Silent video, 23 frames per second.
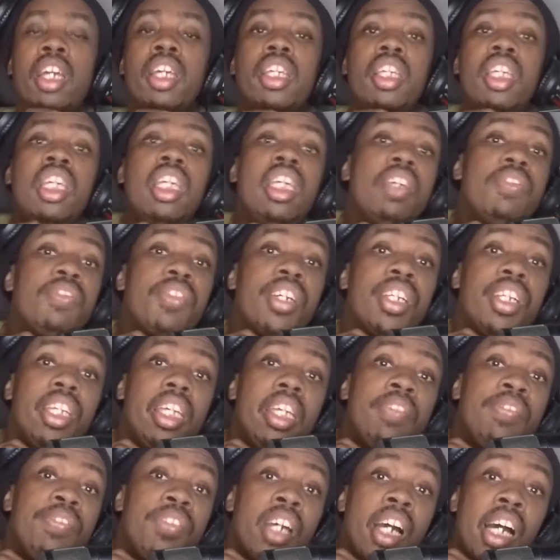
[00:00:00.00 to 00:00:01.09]
Even
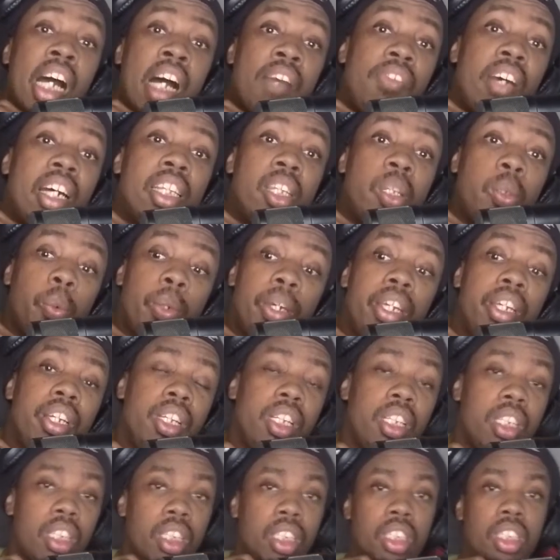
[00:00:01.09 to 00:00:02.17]
if you have a
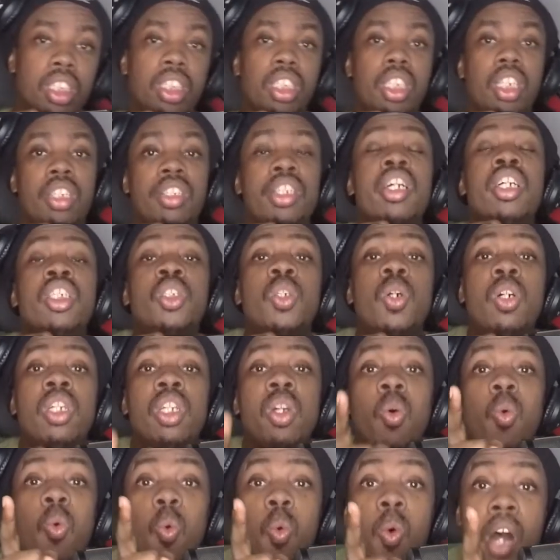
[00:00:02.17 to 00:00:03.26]
twin, there's only
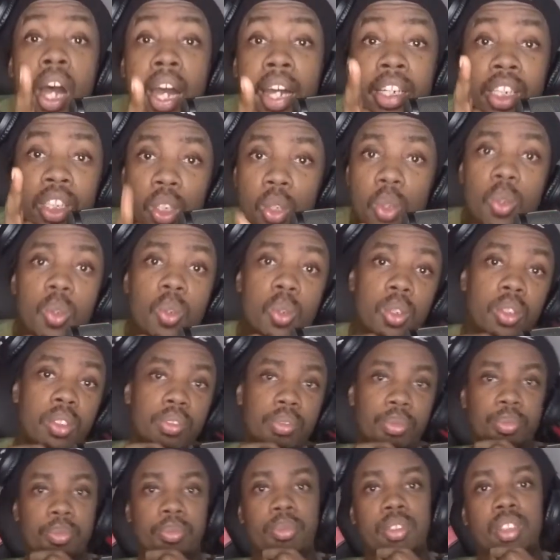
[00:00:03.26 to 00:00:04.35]
one you.
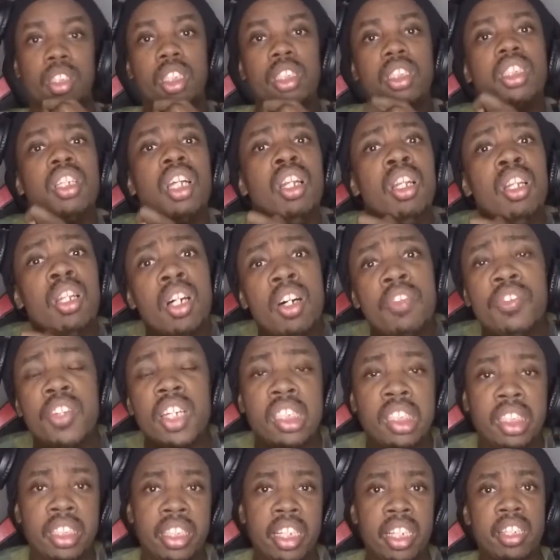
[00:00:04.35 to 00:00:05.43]
So love
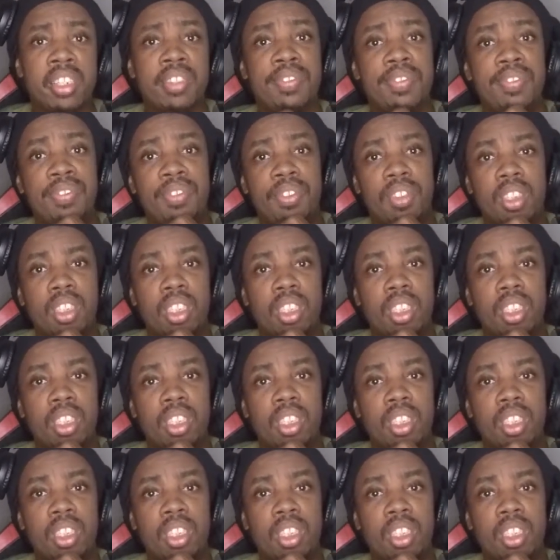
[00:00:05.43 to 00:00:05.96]
yourself.